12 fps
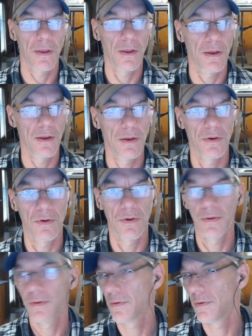And
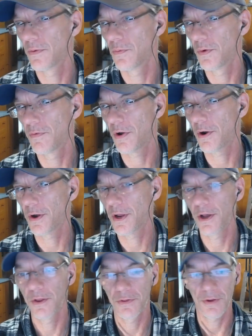we've already
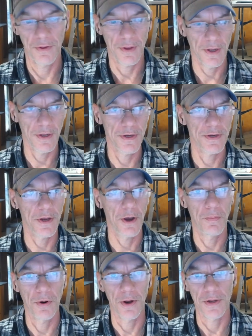gone through the install
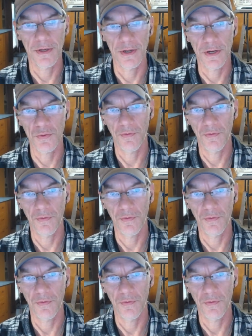process.